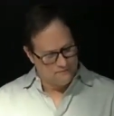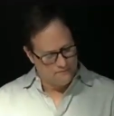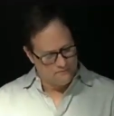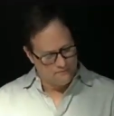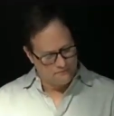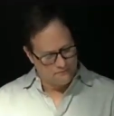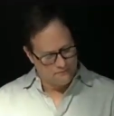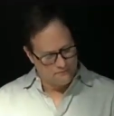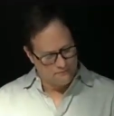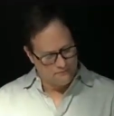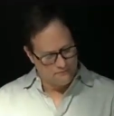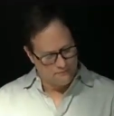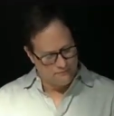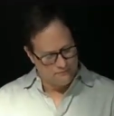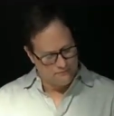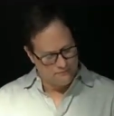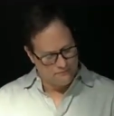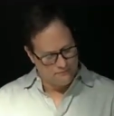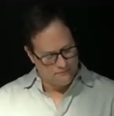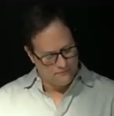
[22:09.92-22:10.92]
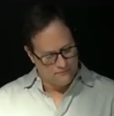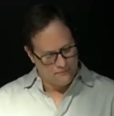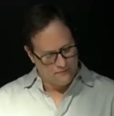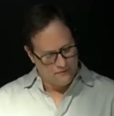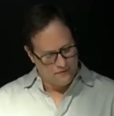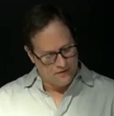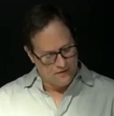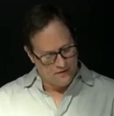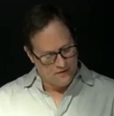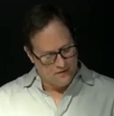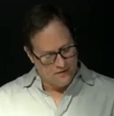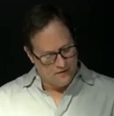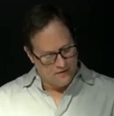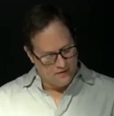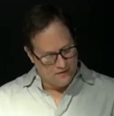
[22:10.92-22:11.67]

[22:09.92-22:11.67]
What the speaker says: Nobody speaks.